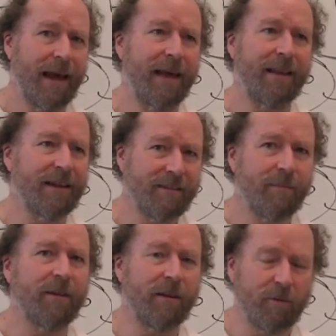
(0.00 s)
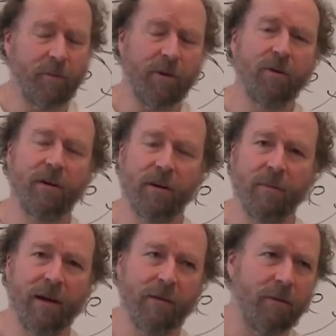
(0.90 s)
And that's something that we'll be talking
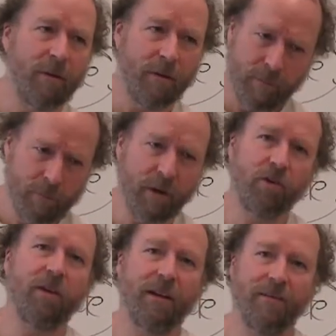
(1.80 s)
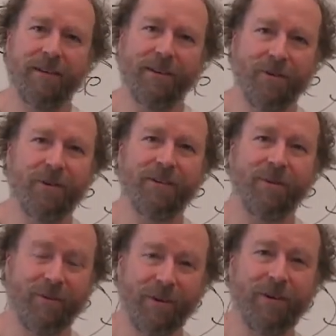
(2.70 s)
about much later in the course
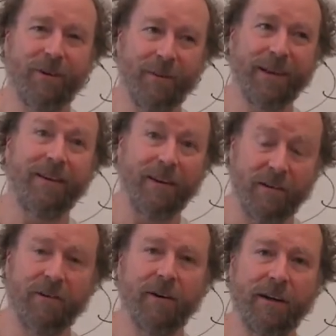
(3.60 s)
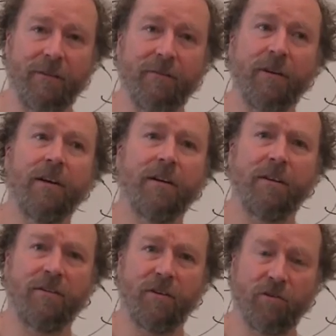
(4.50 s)
when we talk about the decline of
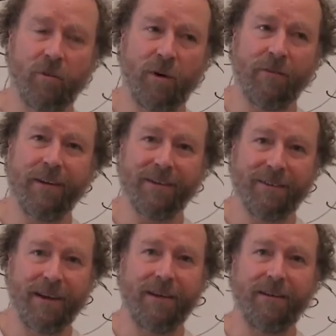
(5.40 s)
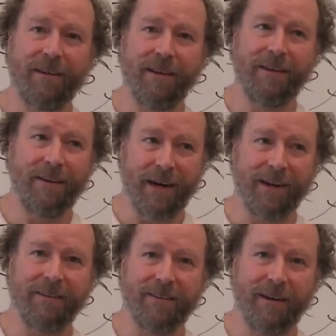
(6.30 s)
the social welfare state in the
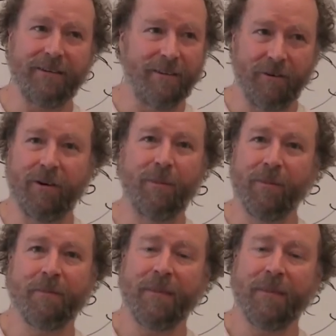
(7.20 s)
United States and Europe.